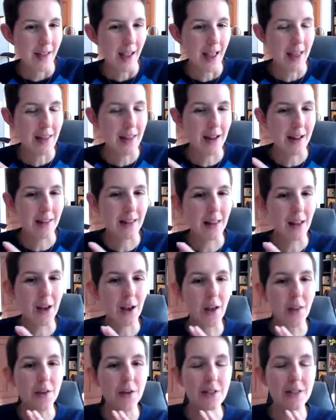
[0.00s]
And then on the
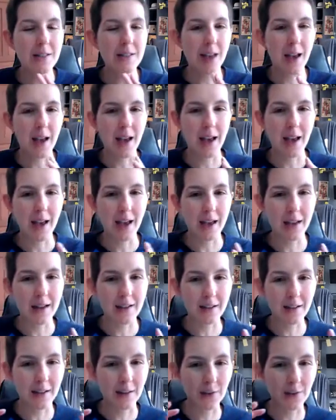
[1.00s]
other side
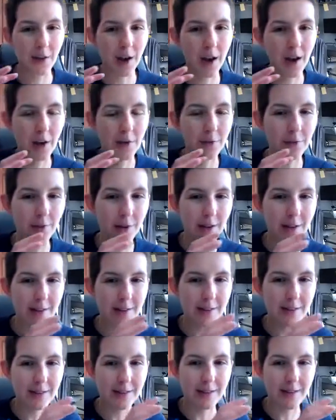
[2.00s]
of
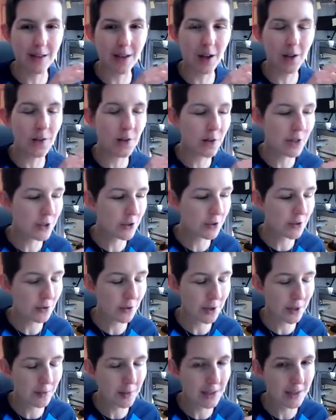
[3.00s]
confidence, the other
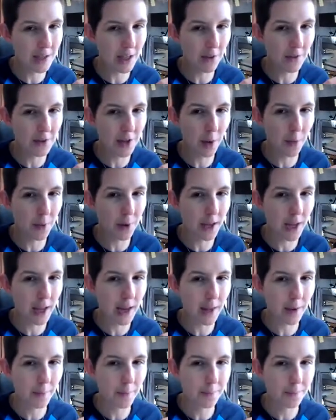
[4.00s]
extreme is self-deprecating,